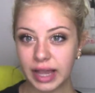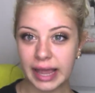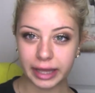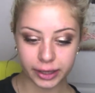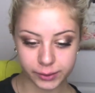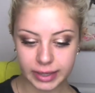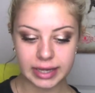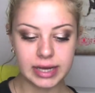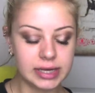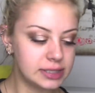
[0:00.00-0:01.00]
Anywho,
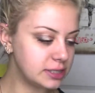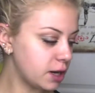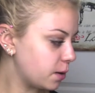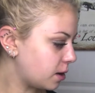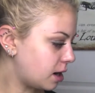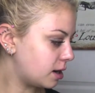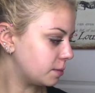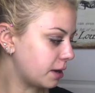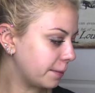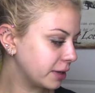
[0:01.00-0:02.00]
so
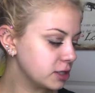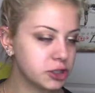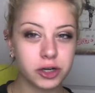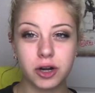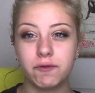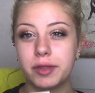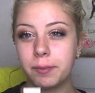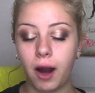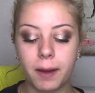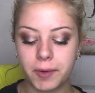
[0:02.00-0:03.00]
I'm gonna start off with a
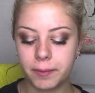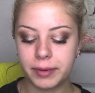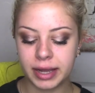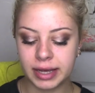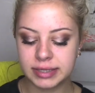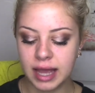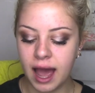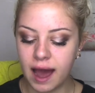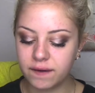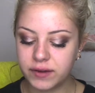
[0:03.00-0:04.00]
primer because
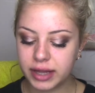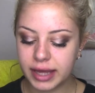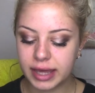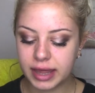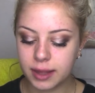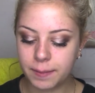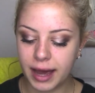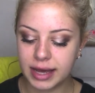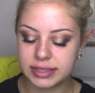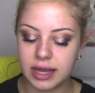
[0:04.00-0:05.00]
I feel like in the
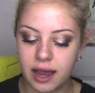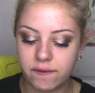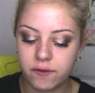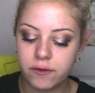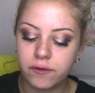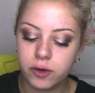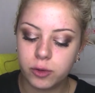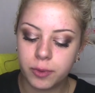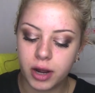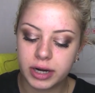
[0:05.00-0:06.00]
past I've
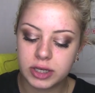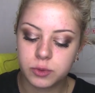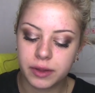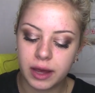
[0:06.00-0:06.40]
reviewed products